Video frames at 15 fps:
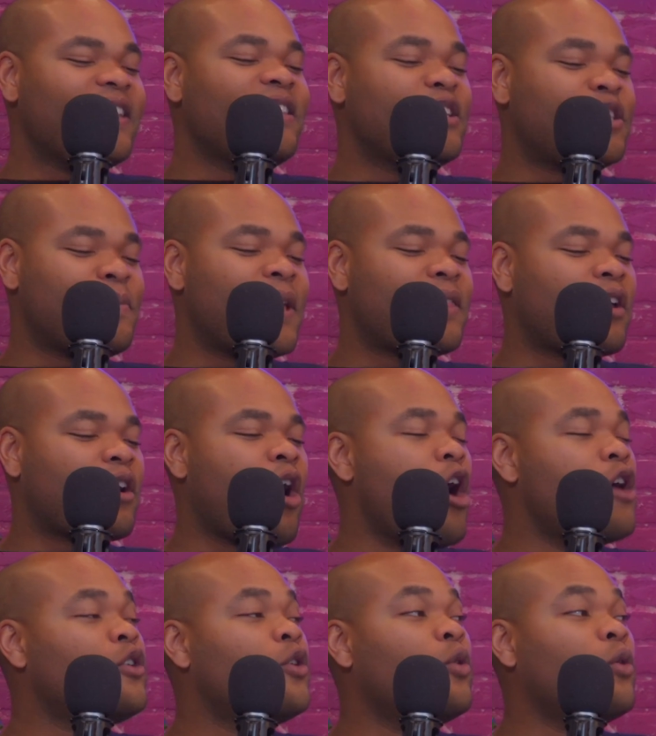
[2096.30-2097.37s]
think they should make the
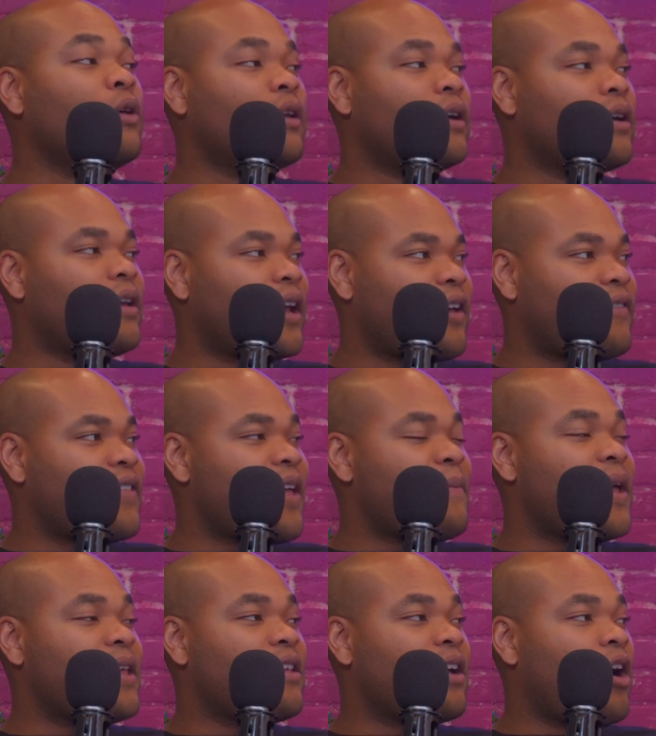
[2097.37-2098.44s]
card cooler. Like if they
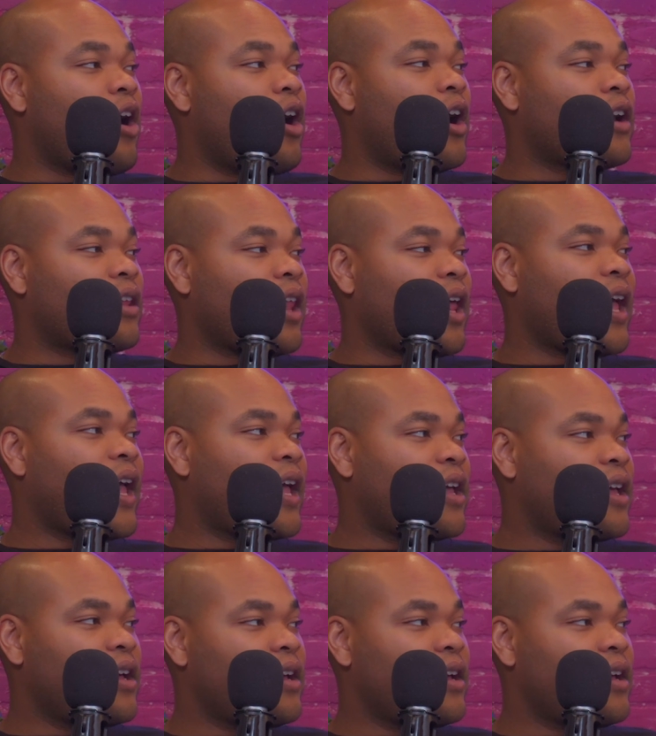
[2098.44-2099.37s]
made the card like